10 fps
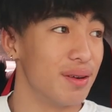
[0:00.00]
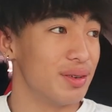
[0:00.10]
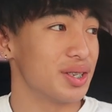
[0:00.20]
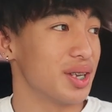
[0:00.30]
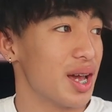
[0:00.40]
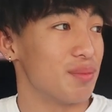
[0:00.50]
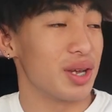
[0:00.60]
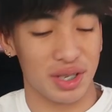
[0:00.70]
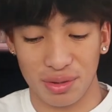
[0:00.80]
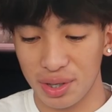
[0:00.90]
Eventually, I had to
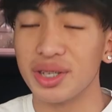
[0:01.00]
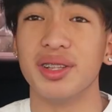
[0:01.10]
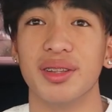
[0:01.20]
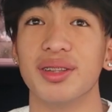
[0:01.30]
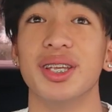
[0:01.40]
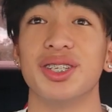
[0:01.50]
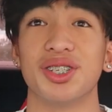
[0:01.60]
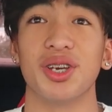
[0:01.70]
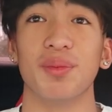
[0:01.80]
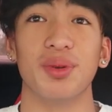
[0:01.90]
make a switch. And this
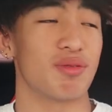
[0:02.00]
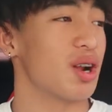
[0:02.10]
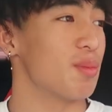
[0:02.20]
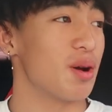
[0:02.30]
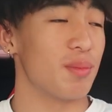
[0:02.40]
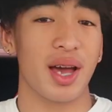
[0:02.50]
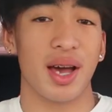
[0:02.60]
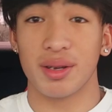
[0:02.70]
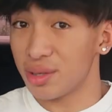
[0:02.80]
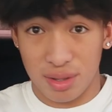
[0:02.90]
gym is right about my
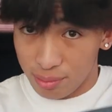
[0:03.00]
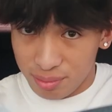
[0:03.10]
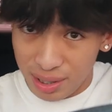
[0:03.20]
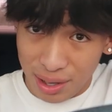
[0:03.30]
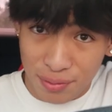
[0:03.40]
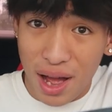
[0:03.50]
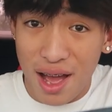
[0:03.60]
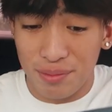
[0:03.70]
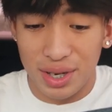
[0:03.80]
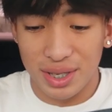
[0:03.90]
house, like
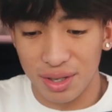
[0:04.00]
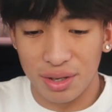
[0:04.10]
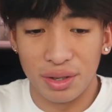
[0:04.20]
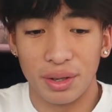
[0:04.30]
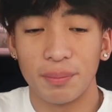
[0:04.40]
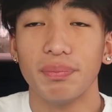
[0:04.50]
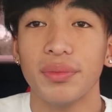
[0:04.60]
five minutes literally.